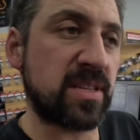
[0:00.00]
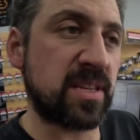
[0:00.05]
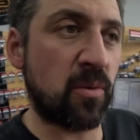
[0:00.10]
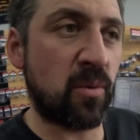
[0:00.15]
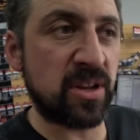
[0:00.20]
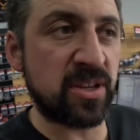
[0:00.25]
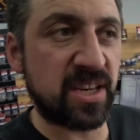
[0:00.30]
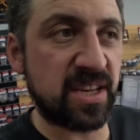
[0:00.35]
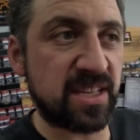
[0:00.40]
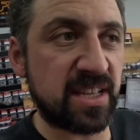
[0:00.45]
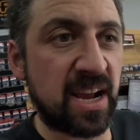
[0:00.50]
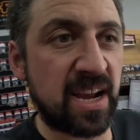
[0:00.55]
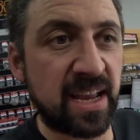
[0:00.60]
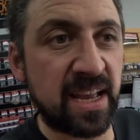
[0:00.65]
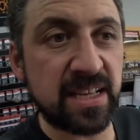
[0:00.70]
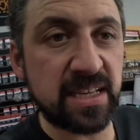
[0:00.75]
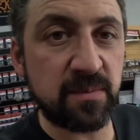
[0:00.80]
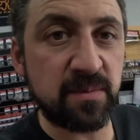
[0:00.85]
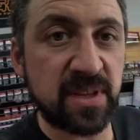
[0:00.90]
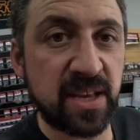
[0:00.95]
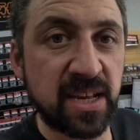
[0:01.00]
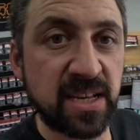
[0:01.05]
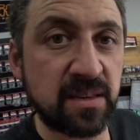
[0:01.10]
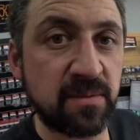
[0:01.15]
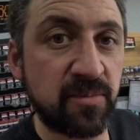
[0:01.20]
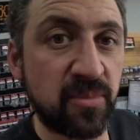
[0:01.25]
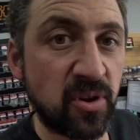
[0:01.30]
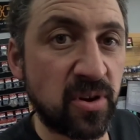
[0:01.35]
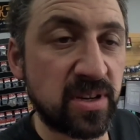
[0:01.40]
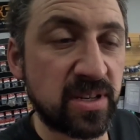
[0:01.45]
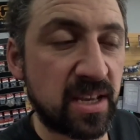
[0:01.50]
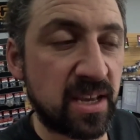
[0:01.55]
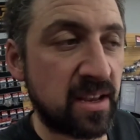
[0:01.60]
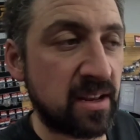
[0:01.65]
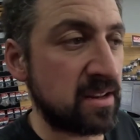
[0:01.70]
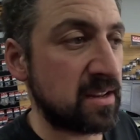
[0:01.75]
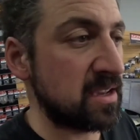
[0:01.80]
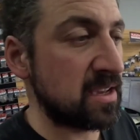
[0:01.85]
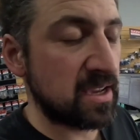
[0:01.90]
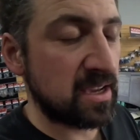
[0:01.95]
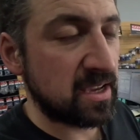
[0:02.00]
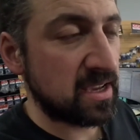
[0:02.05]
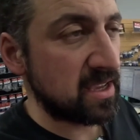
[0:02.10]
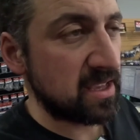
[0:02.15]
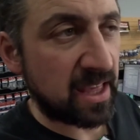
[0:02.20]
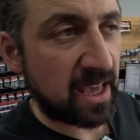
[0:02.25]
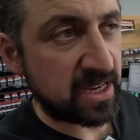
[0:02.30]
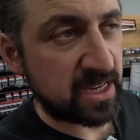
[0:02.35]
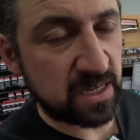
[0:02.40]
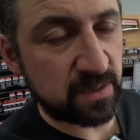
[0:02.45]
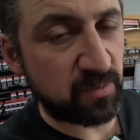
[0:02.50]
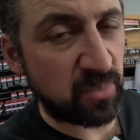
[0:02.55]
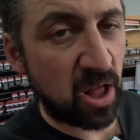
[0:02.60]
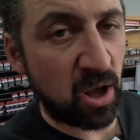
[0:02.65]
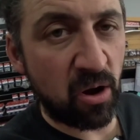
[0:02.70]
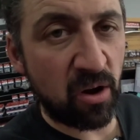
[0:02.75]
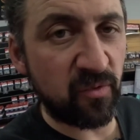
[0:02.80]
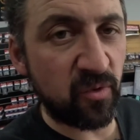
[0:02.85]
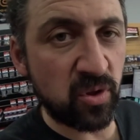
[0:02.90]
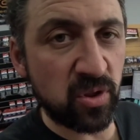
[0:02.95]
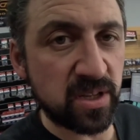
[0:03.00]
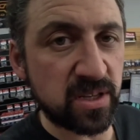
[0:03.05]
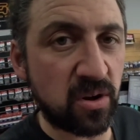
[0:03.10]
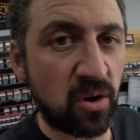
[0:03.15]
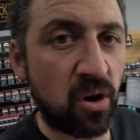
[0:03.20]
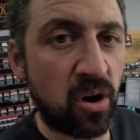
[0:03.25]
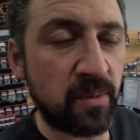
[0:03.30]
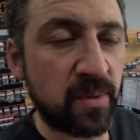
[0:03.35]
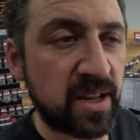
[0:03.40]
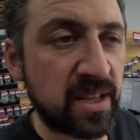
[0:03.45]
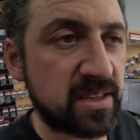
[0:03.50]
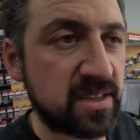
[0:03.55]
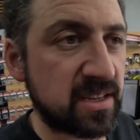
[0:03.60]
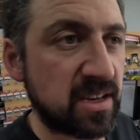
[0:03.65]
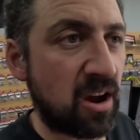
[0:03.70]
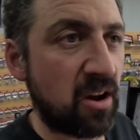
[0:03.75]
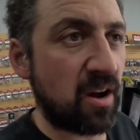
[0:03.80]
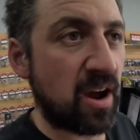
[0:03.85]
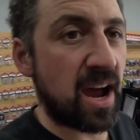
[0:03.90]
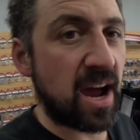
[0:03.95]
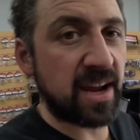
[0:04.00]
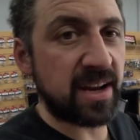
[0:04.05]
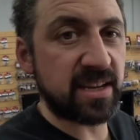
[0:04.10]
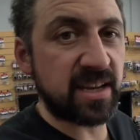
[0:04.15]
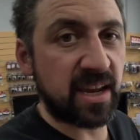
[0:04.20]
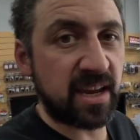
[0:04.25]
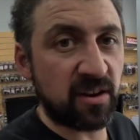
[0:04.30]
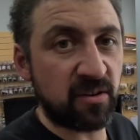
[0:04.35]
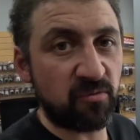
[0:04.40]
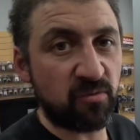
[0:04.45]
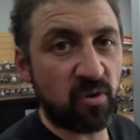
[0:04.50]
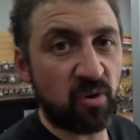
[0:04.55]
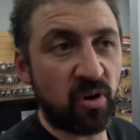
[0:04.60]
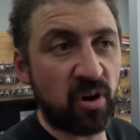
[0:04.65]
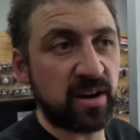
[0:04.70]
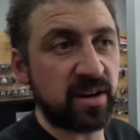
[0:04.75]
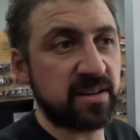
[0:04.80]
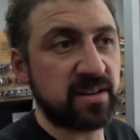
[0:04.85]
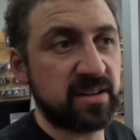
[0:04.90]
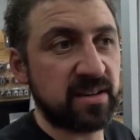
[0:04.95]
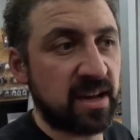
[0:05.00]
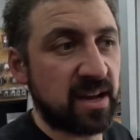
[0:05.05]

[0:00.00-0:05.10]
So once you start getting some decent boost in, they just blow off all the time, and it's so hard to get it right.